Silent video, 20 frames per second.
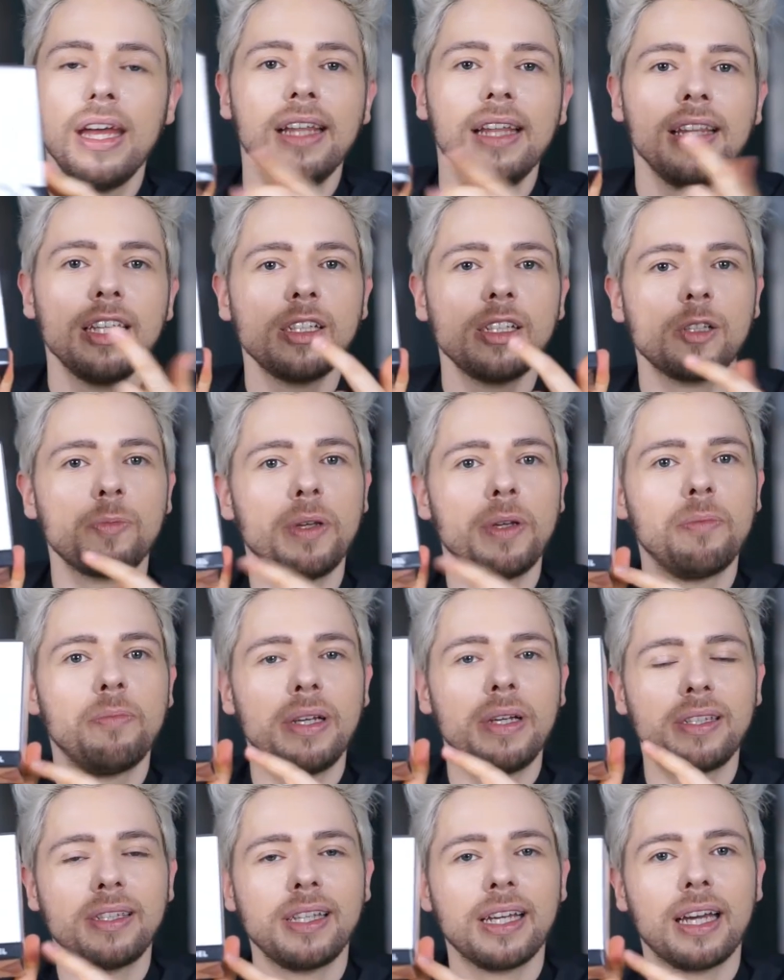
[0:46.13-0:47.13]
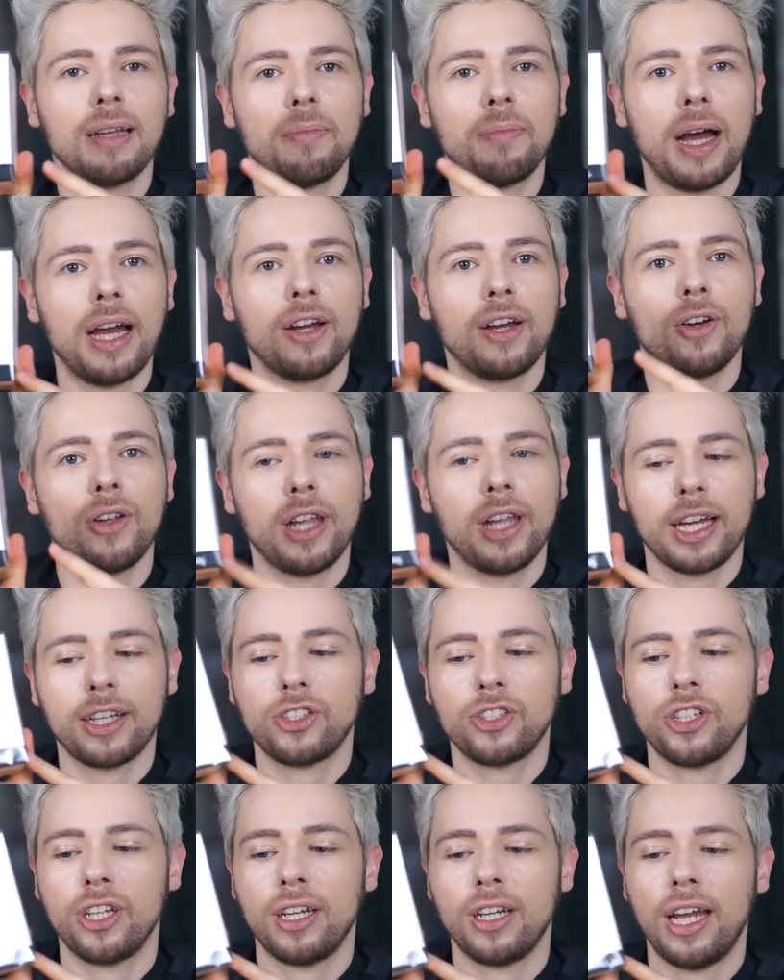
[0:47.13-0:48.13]
This has been missing in my
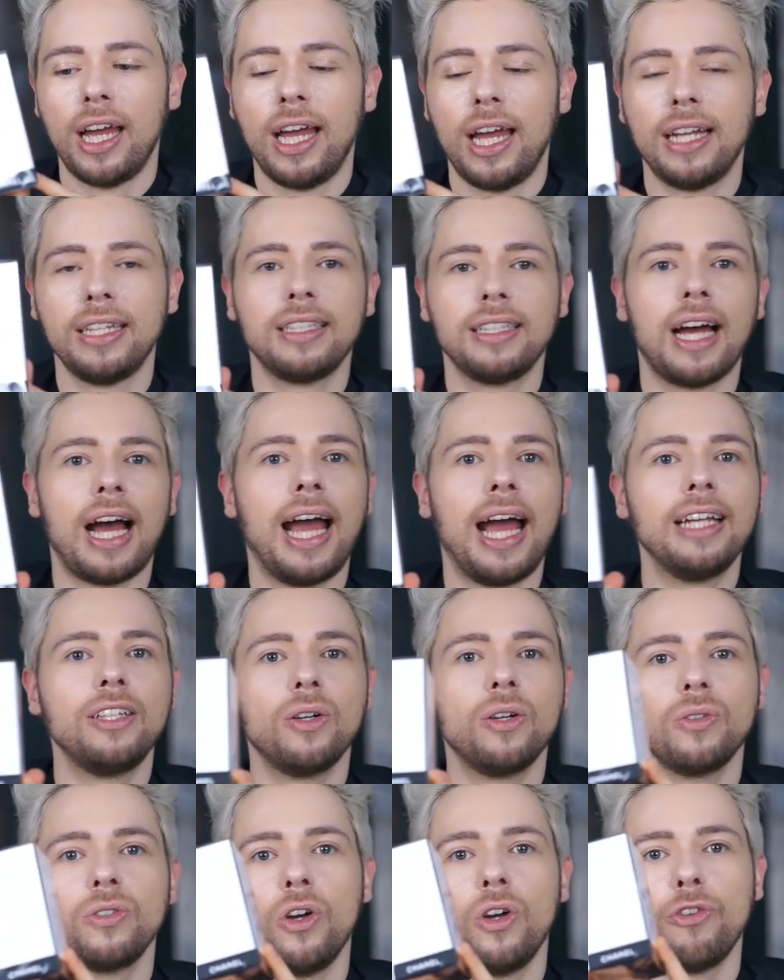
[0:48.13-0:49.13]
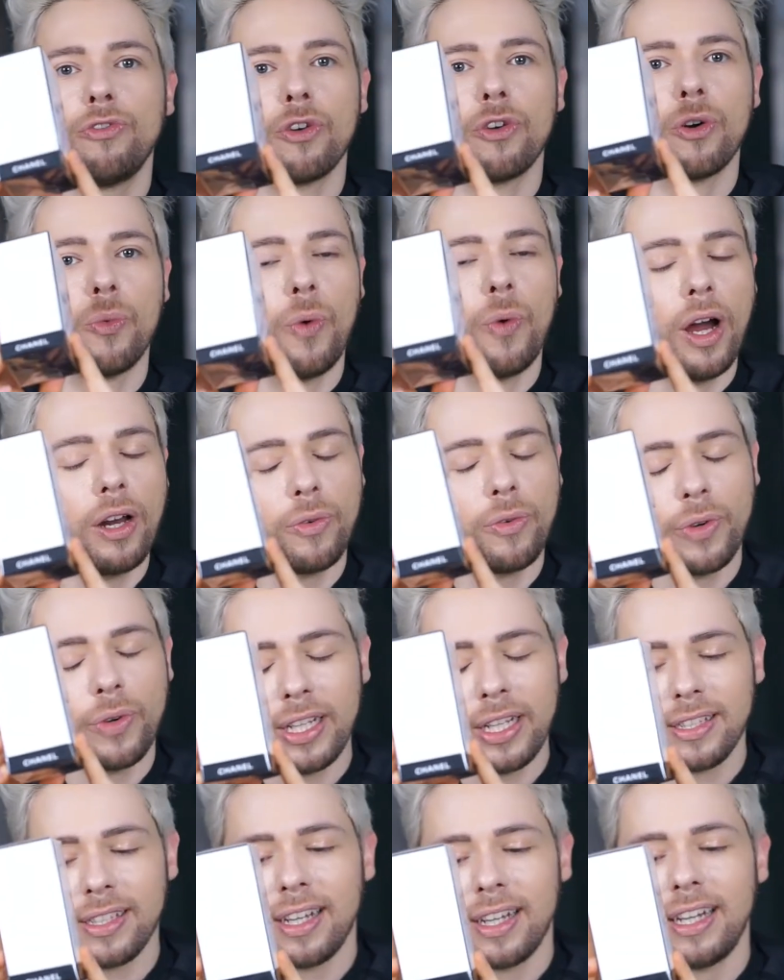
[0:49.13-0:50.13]
collection, and I don't know for what
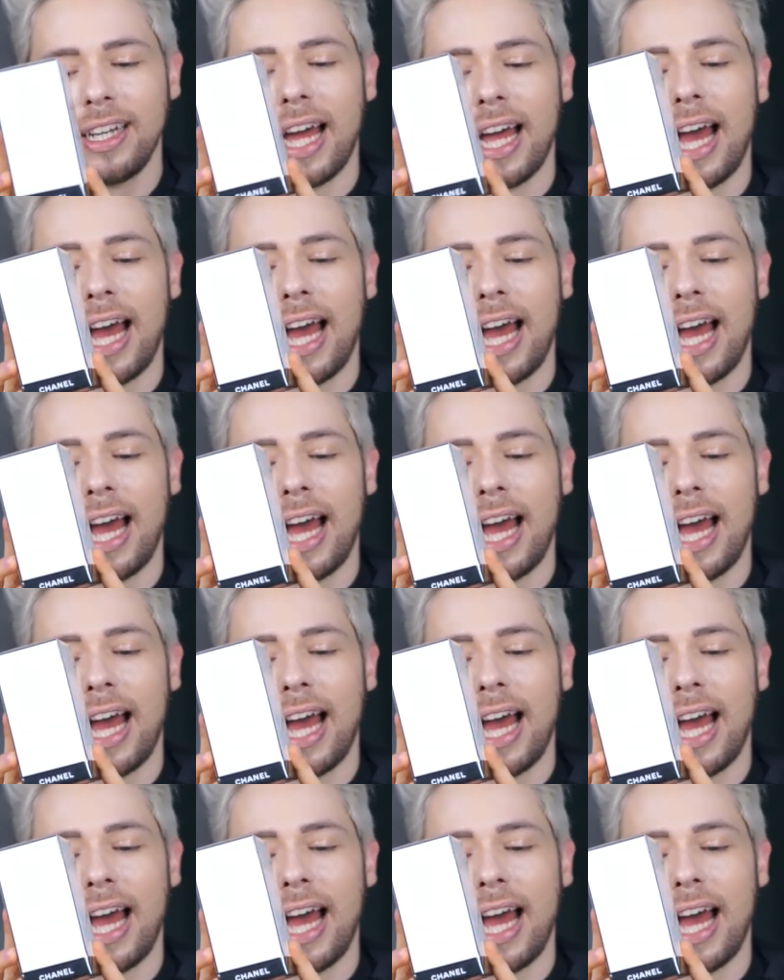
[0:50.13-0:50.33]
reason.